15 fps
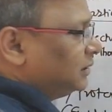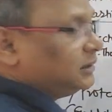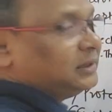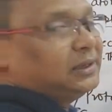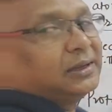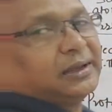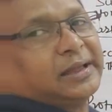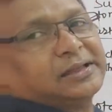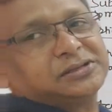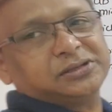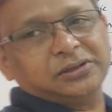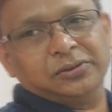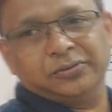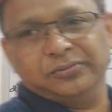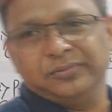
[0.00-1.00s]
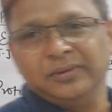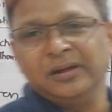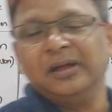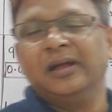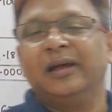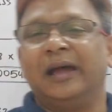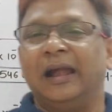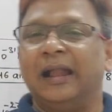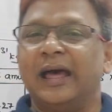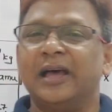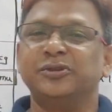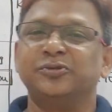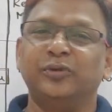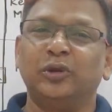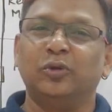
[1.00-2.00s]
ESU. And
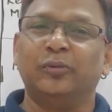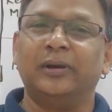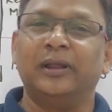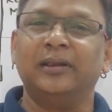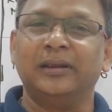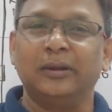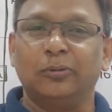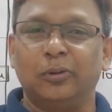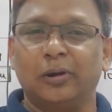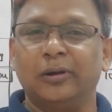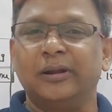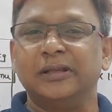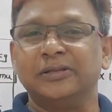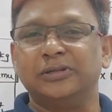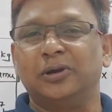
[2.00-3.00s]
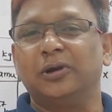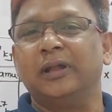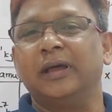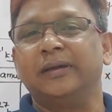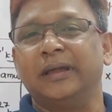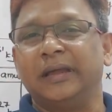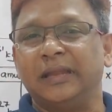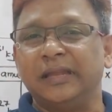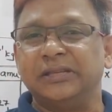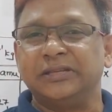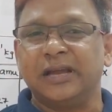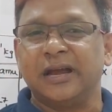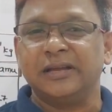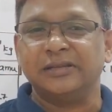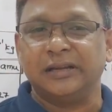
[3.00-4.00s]
as we know, a neutron does not have any
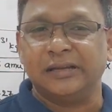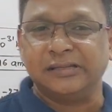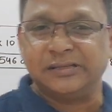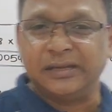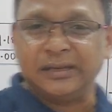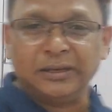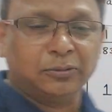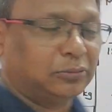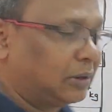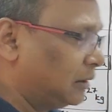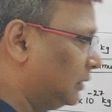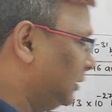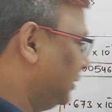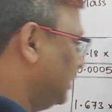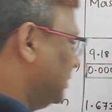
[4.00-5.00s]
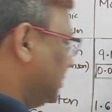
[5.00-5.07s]
charge, it is a neutral,